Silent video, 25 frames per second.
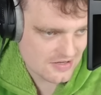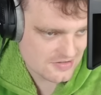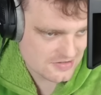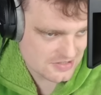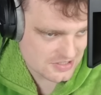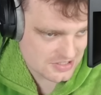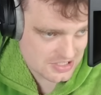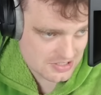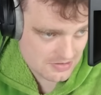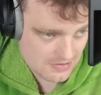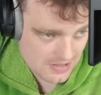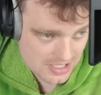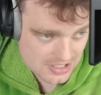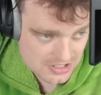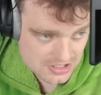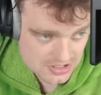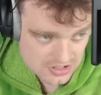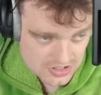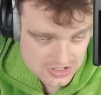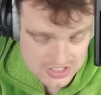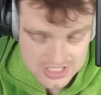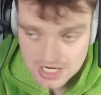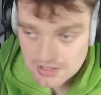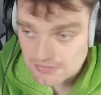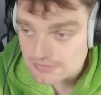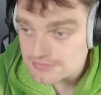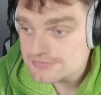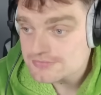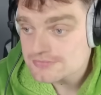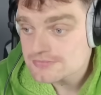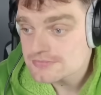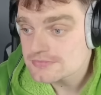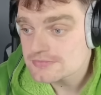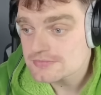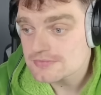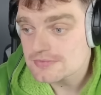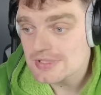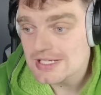situation. So,
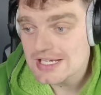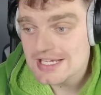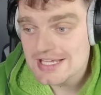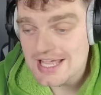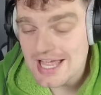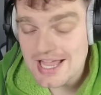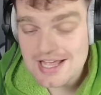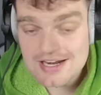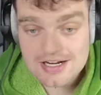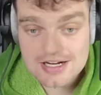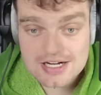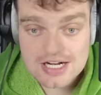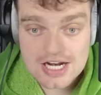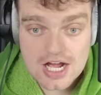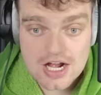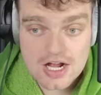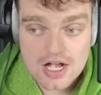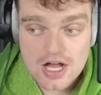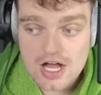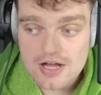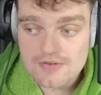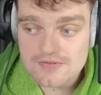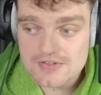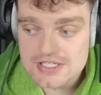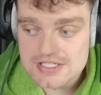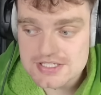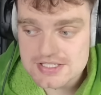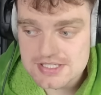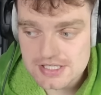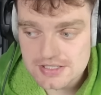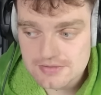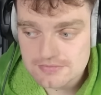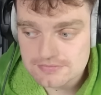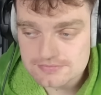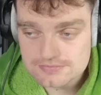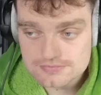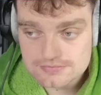Caitlin Clark obviously